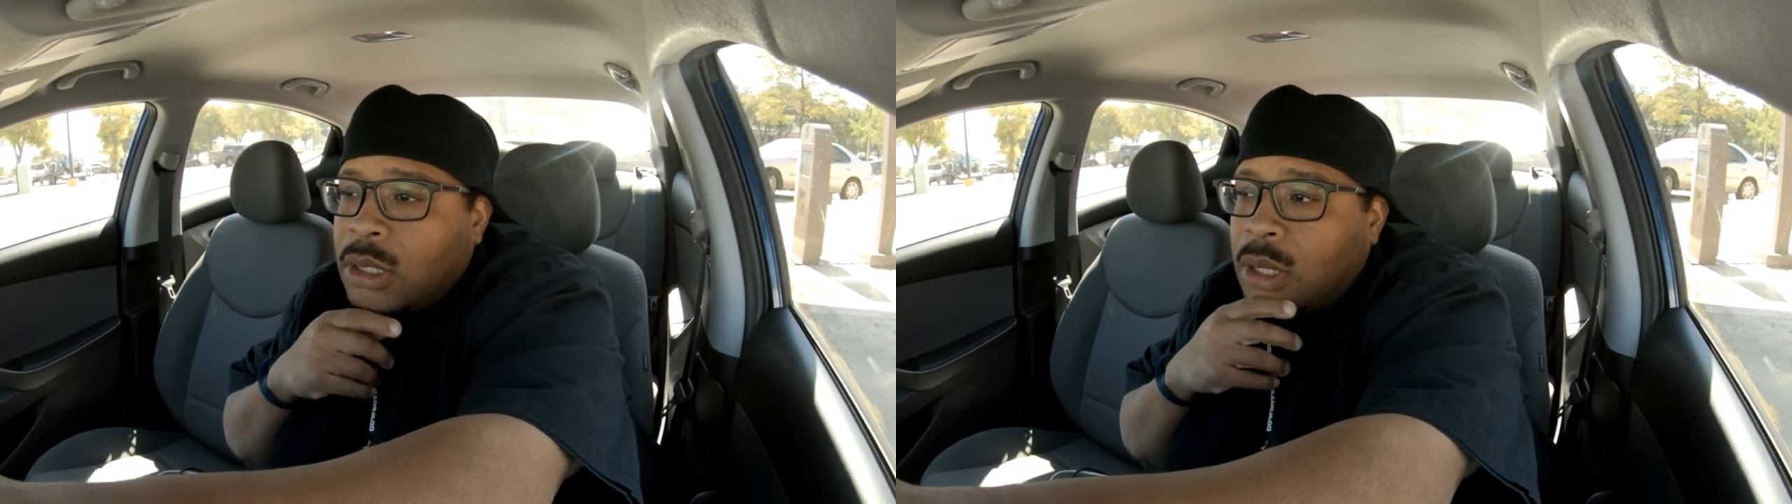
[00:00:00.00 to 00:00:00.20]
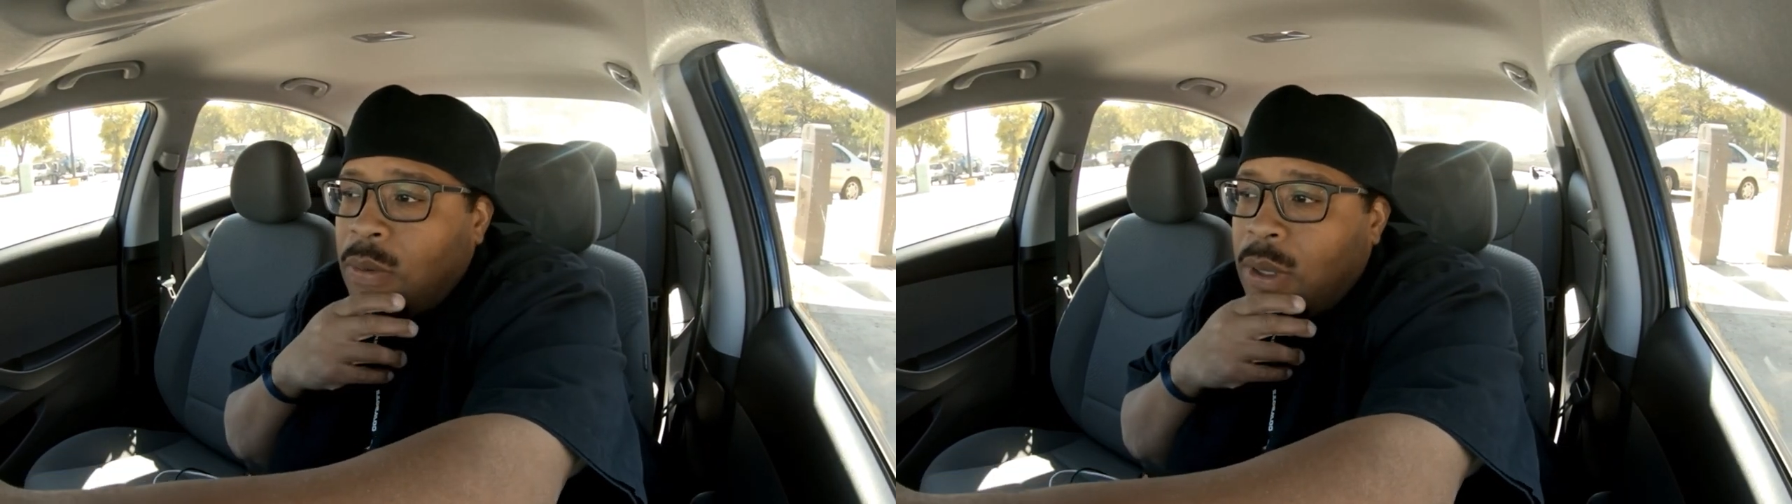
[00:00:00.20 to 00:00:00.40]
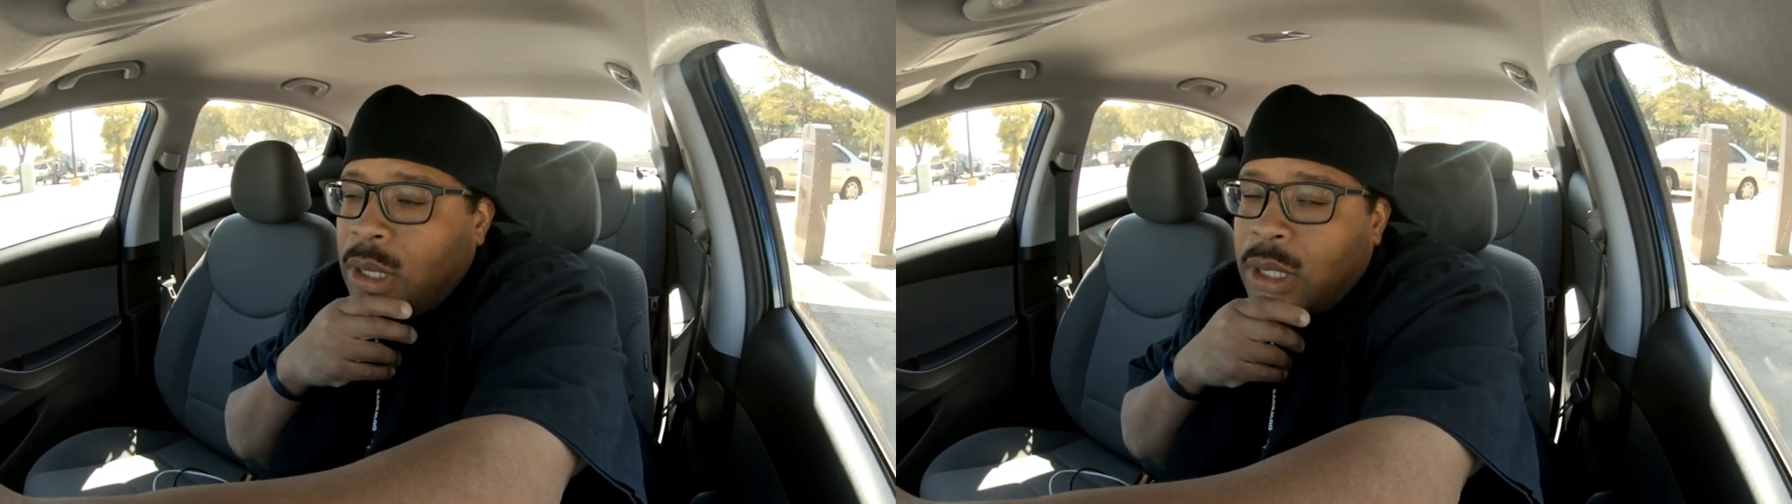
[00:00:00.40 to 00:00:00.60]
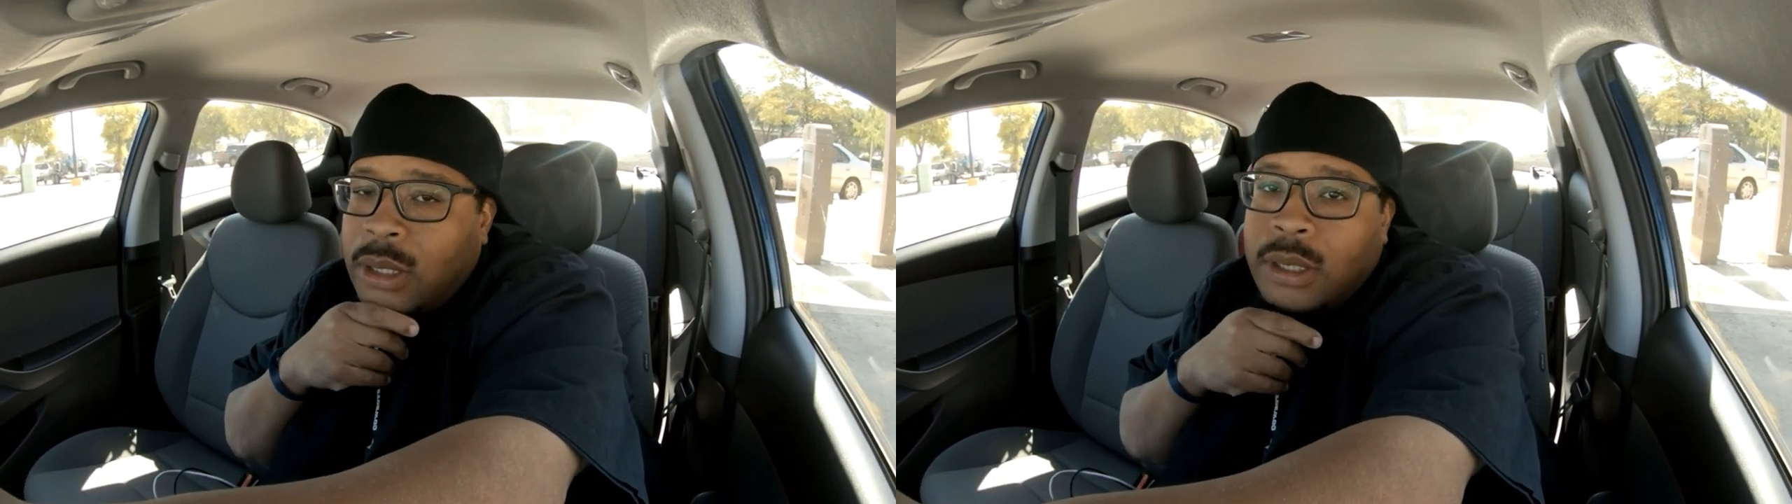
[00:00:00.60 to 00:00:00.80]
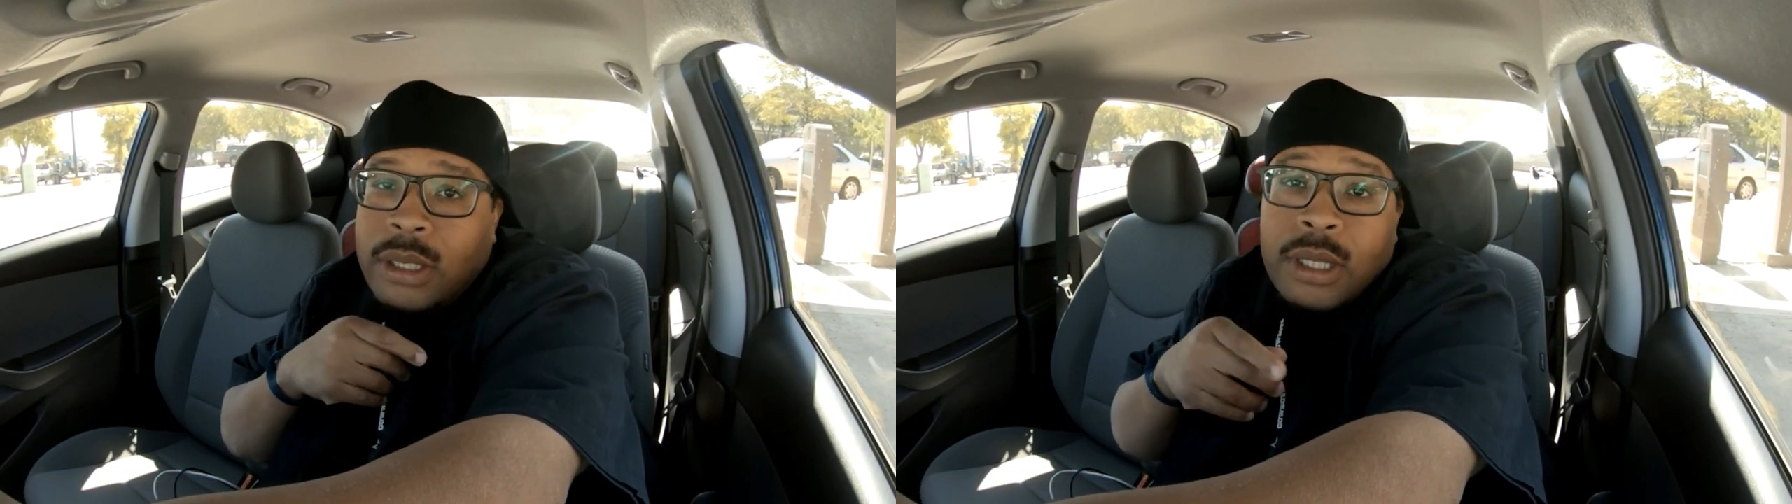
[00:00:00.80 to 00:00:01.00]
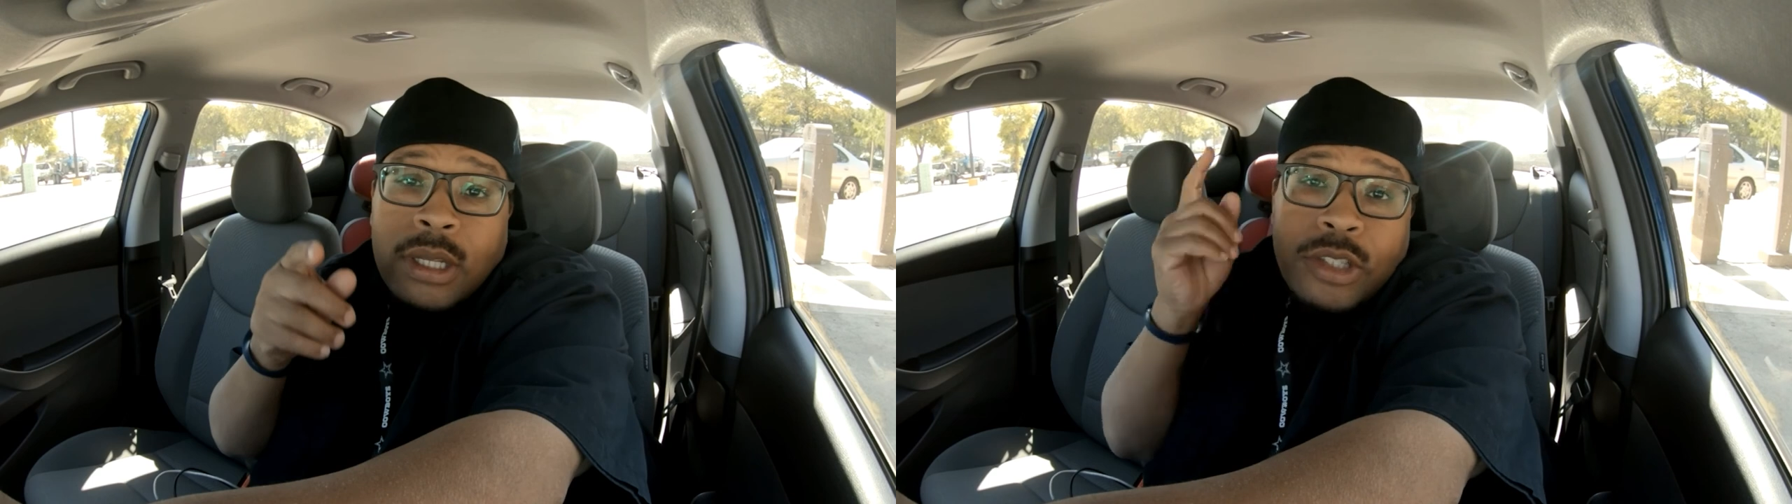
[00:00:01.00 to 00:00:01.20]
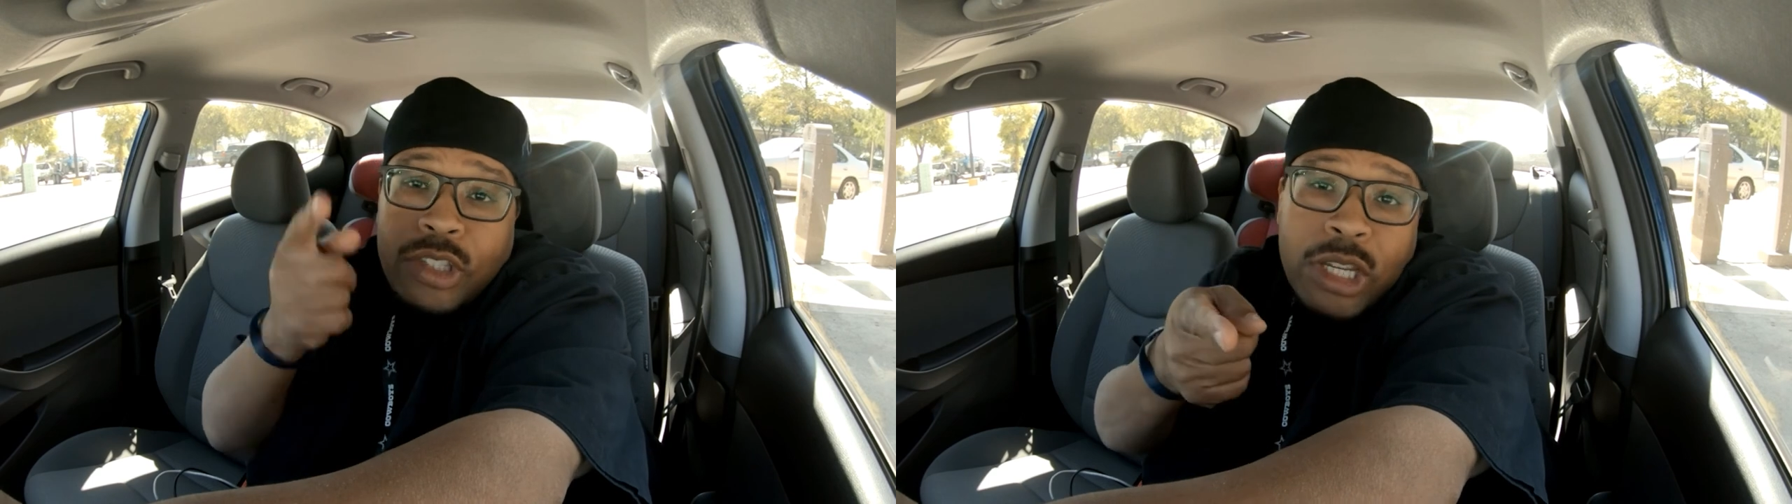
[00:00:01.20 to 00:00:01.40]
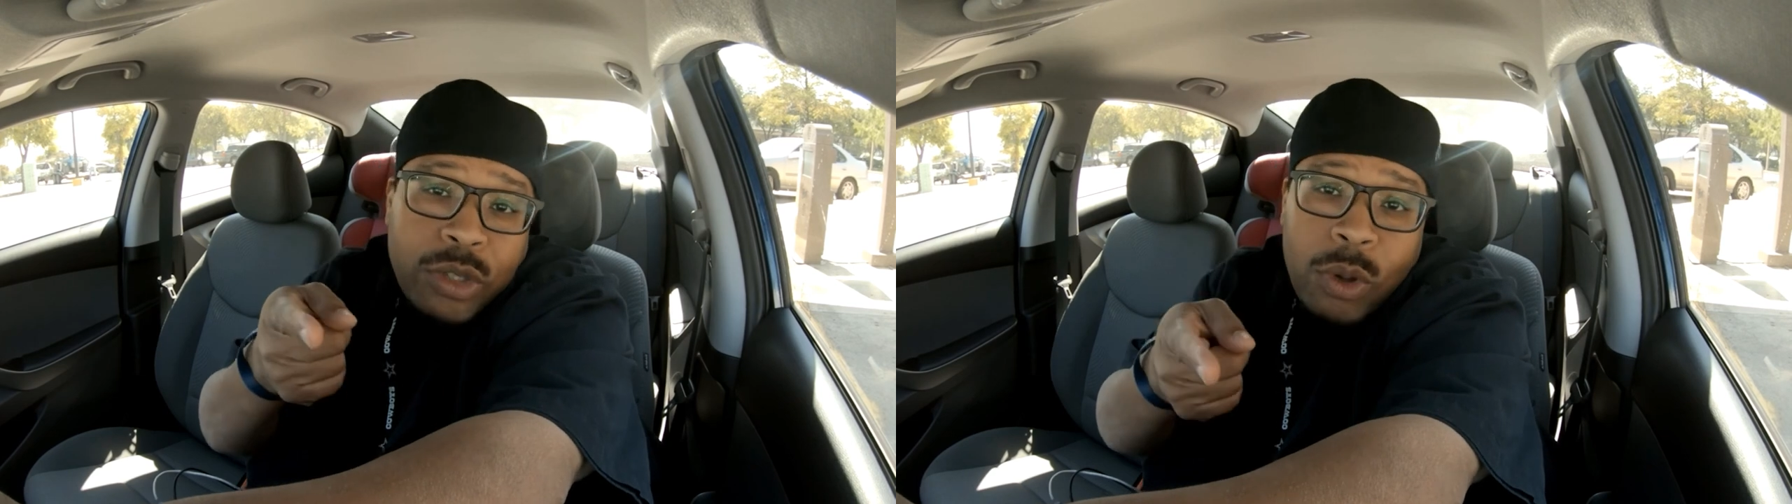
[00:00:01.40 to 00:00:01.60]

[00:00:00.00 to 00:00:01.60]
So uh, just